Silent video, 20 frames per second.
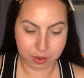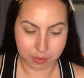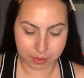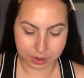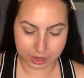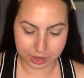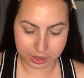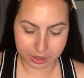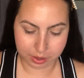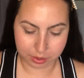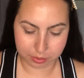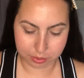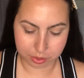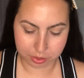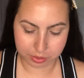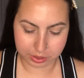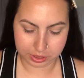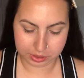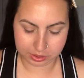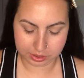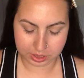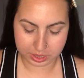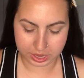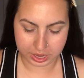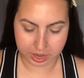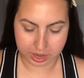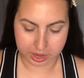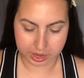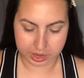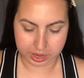We're gonna go straight onto the
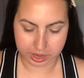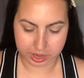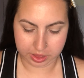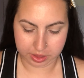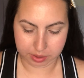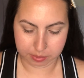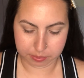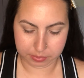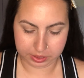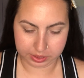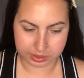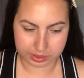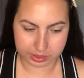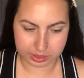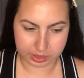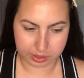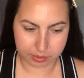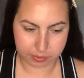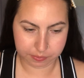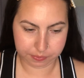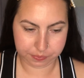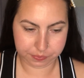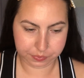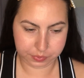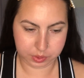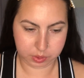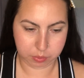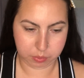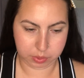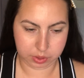eye and then blend it out
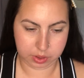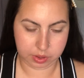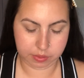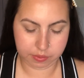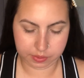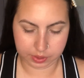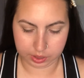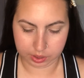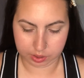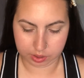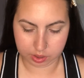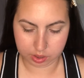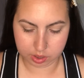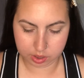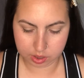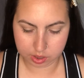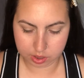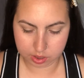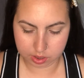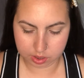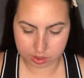with a finger.